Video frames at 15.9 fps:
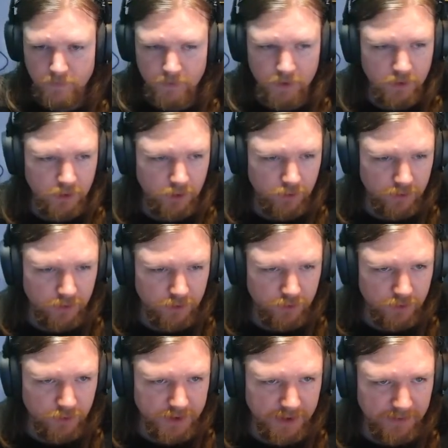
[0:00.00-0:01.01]
You can do
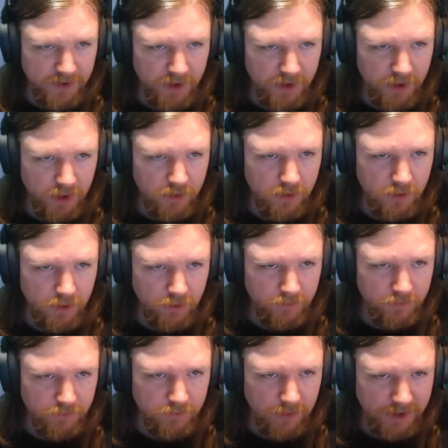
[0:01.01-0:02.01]
the same thing. You
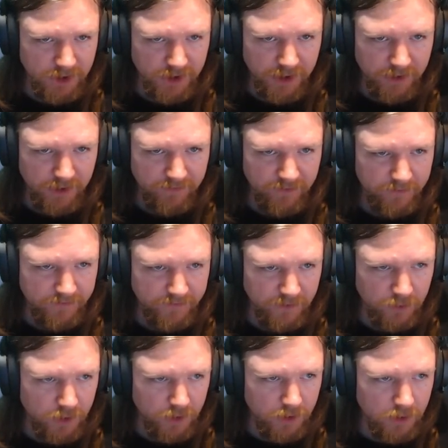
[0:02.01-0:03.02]
actually need far
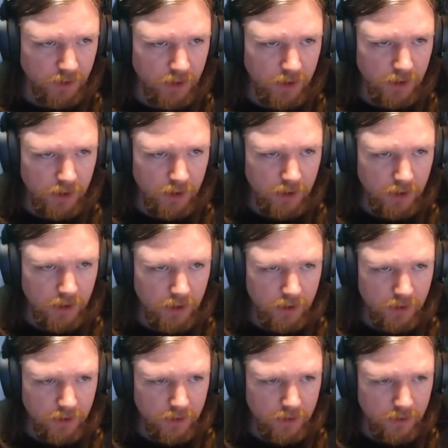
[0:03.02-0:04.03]
fewer.
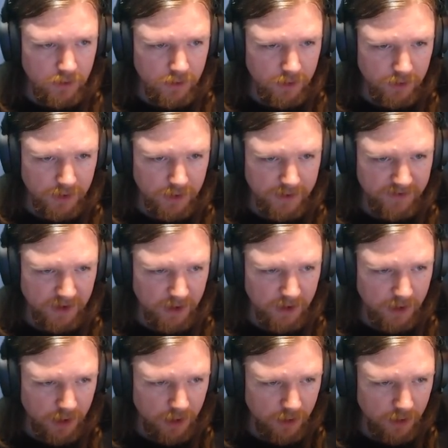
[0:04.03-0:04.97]
You can have the heir.